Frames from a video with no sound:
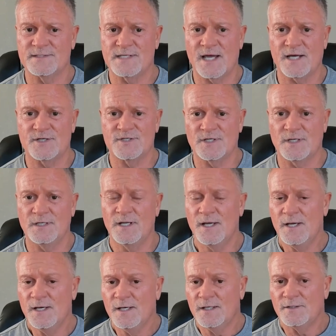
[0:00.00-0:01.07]
section.
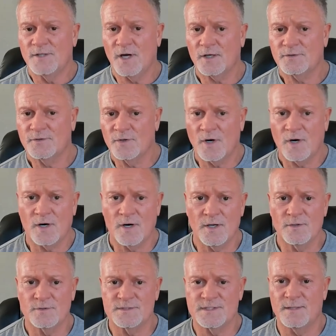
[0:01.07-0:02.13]
Doctor
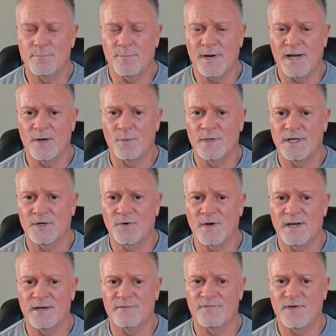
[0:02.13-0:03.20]
Nario's at
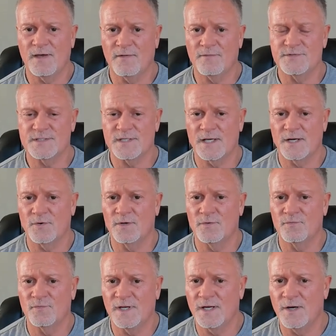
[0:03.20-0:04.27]
Biointegrative Health Center in
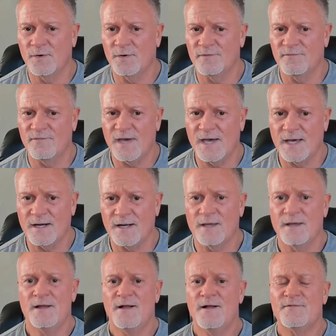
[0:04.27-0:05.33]
Reno, Nevada.
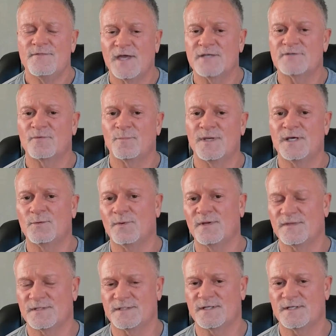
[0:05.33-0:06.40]
Thanks for being with us,